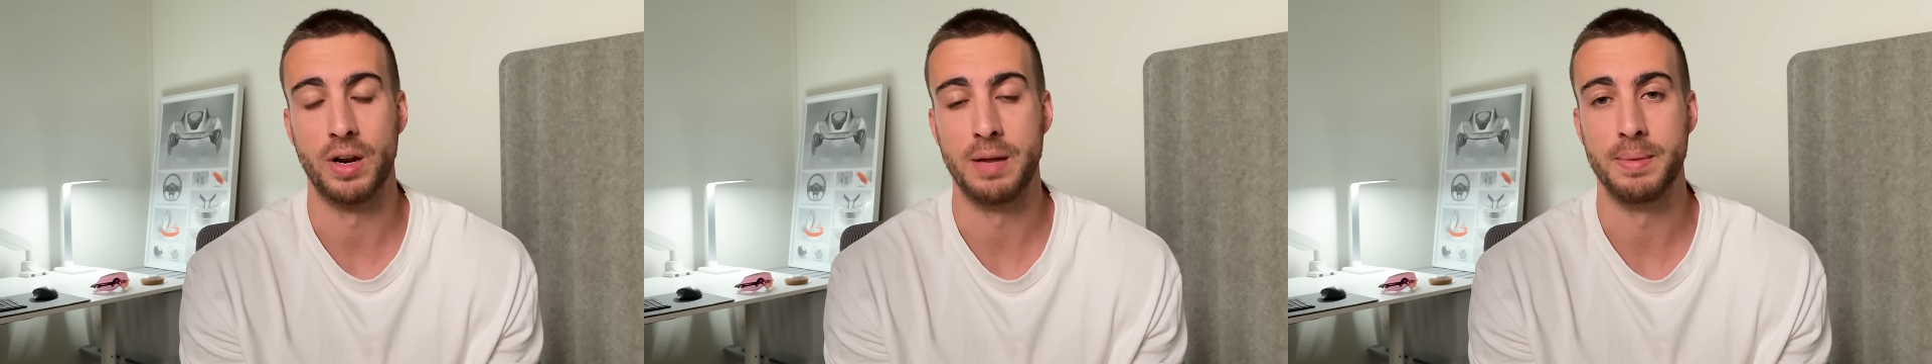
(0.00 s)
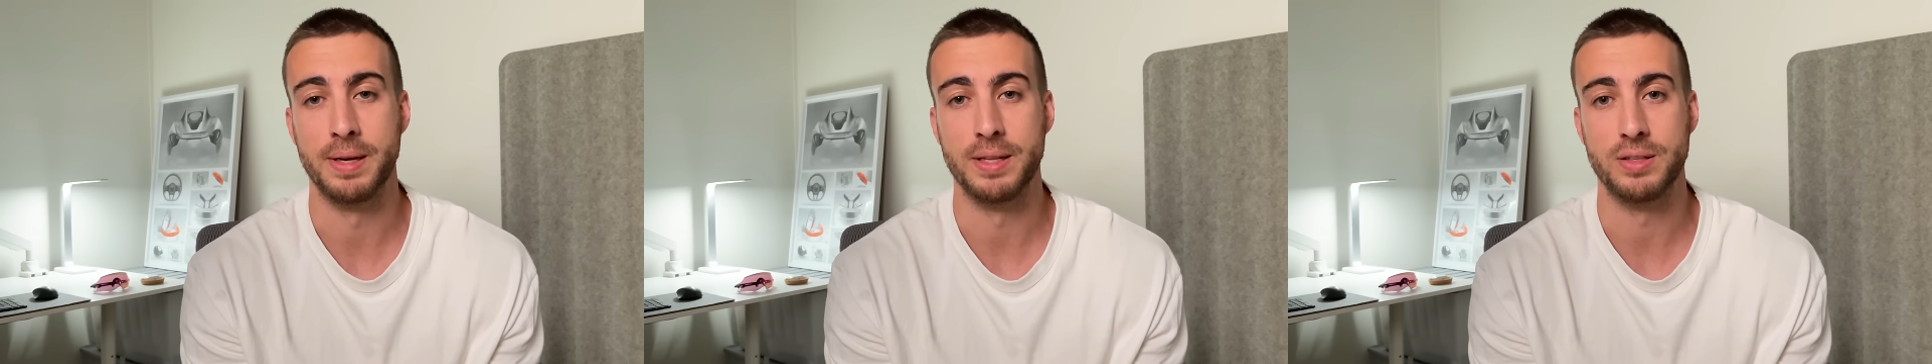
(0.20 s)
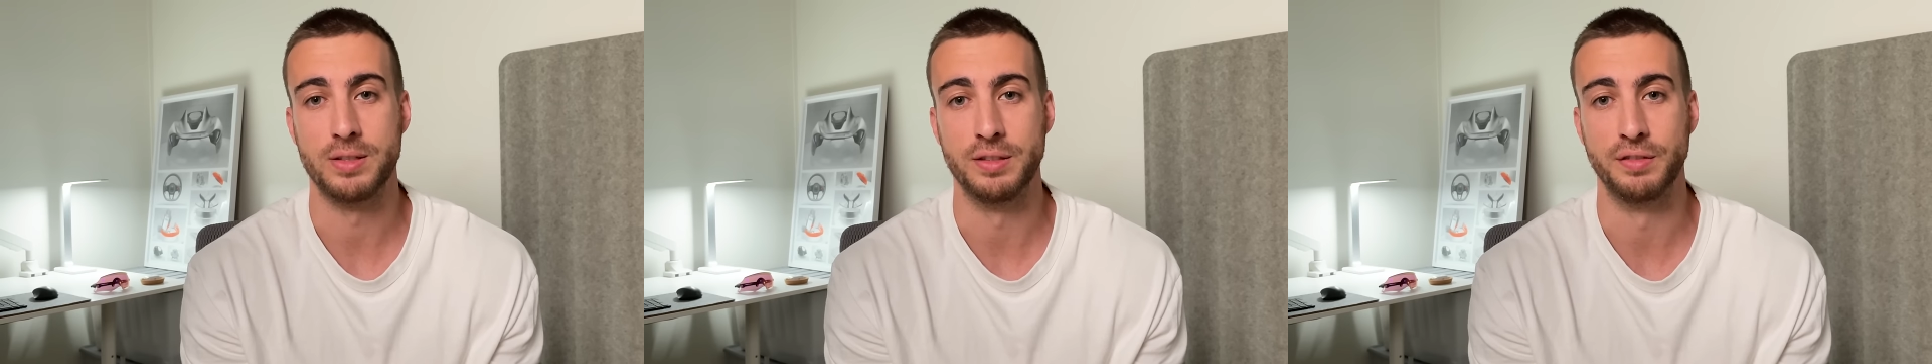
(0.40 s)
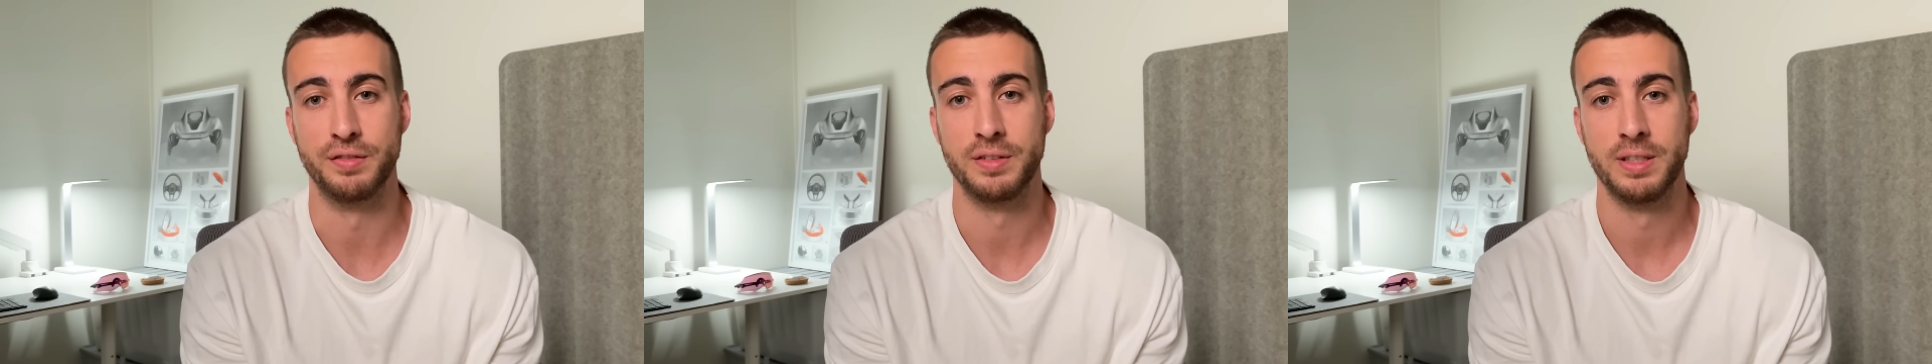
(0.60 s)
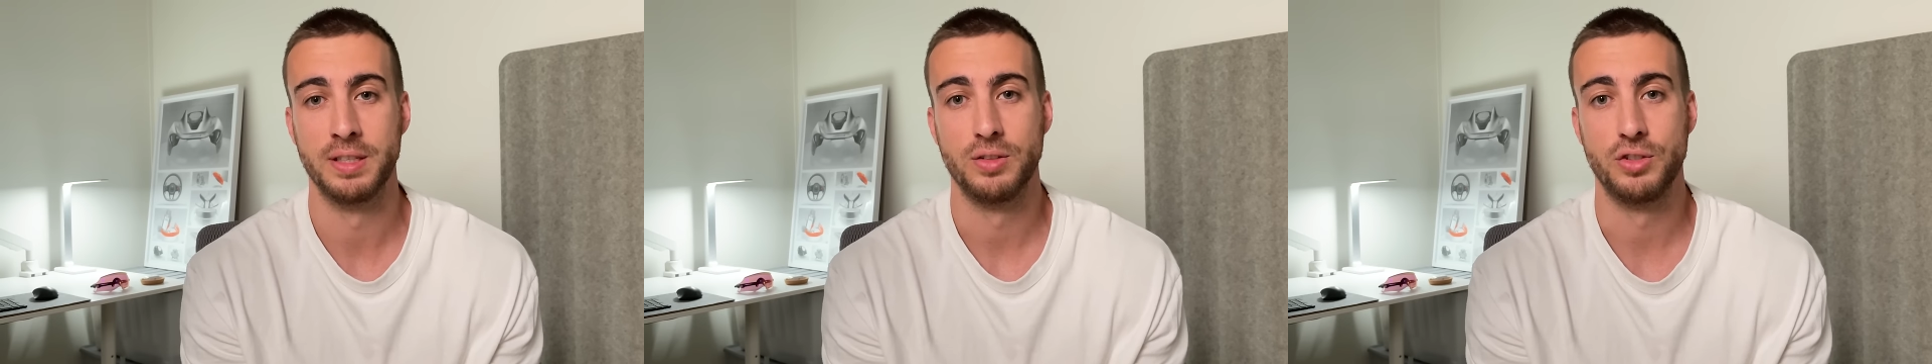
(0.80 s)
limits of
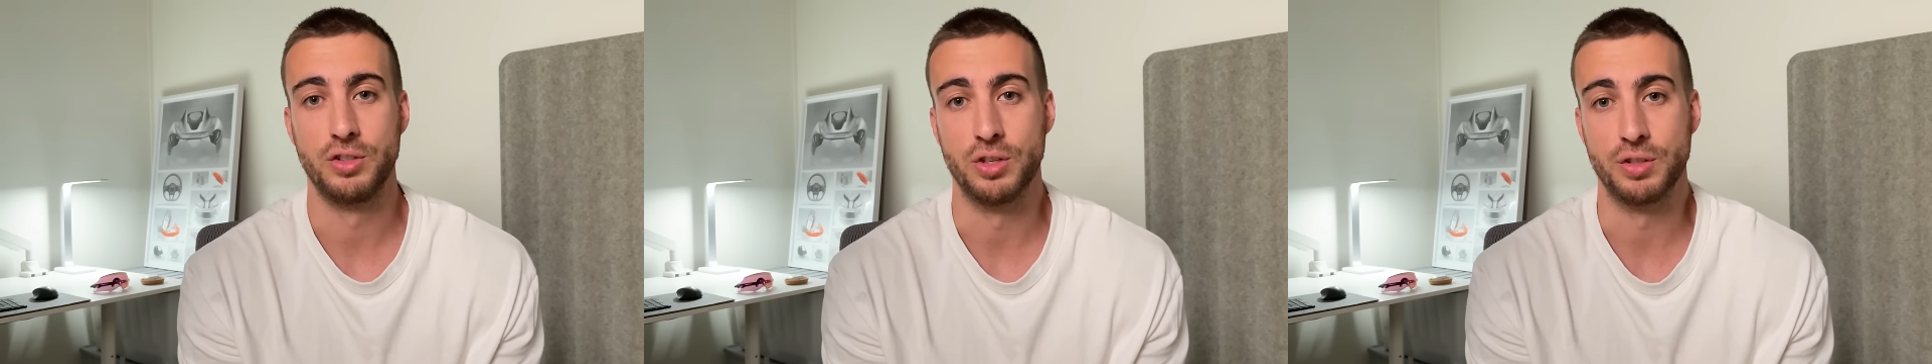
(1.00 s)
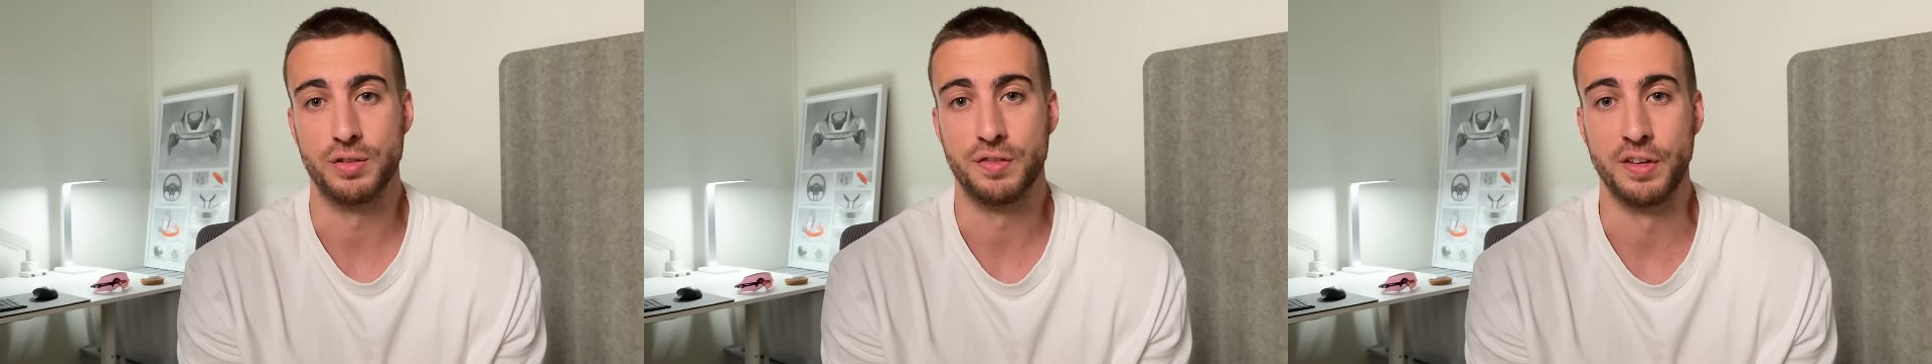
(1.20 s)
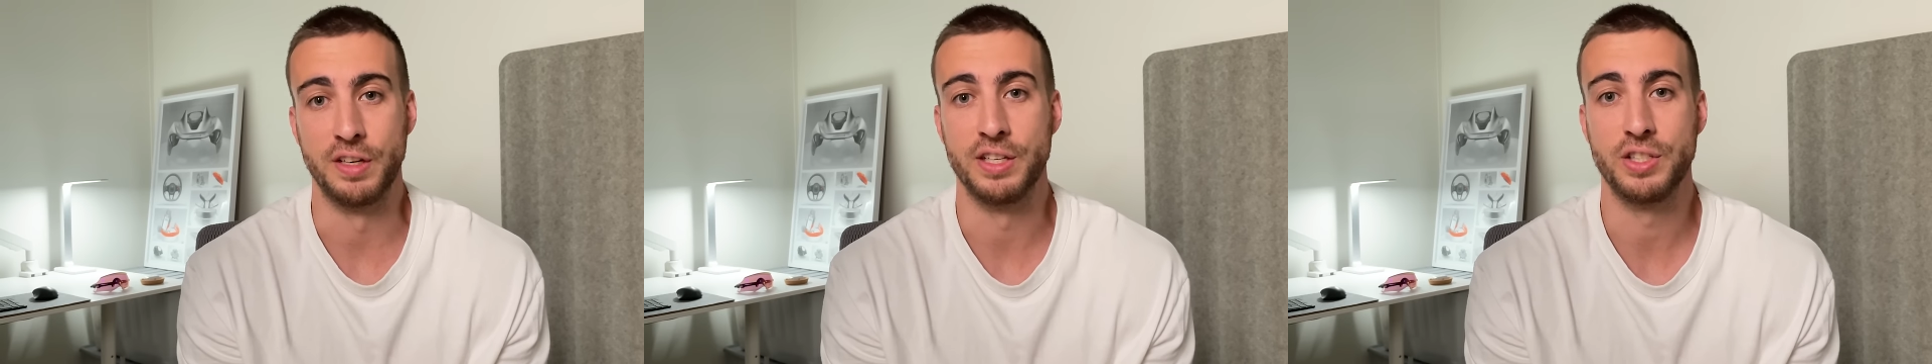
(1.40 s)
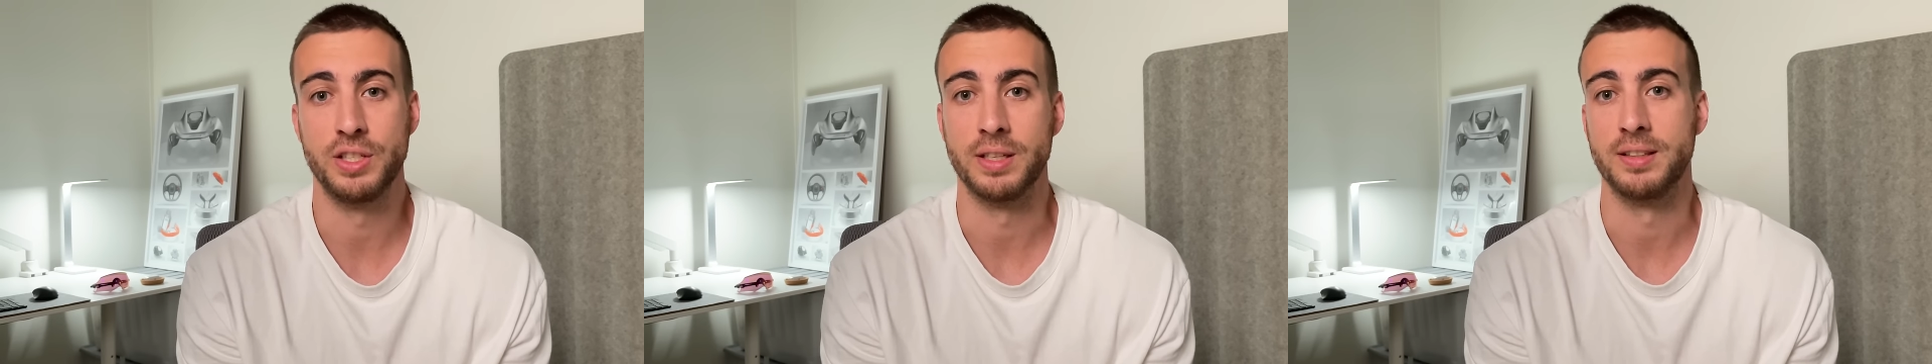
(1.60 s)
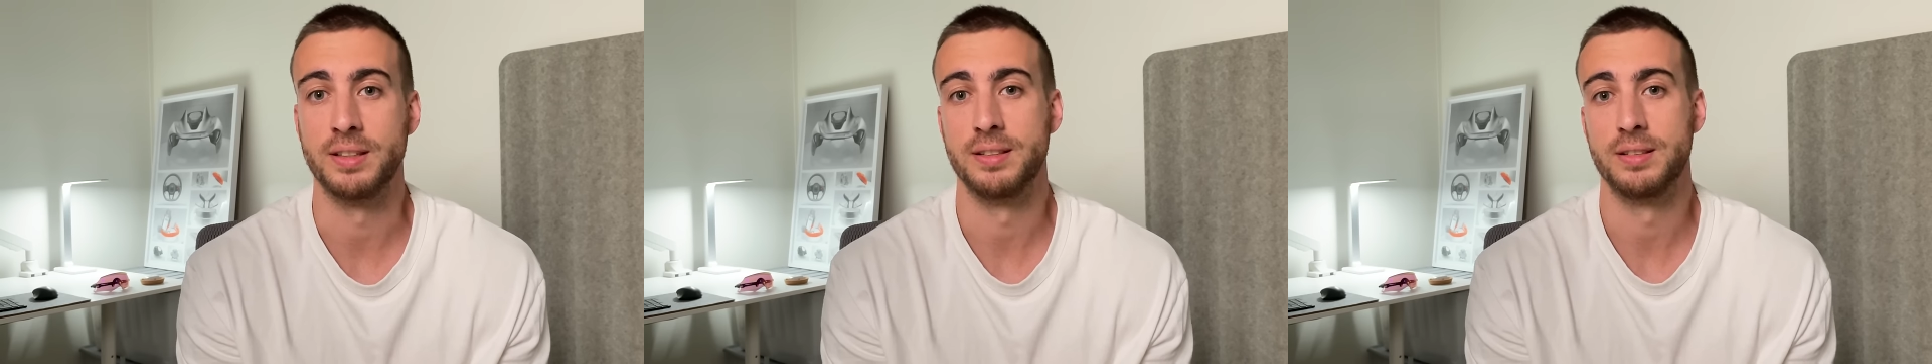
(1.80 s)
just finishing.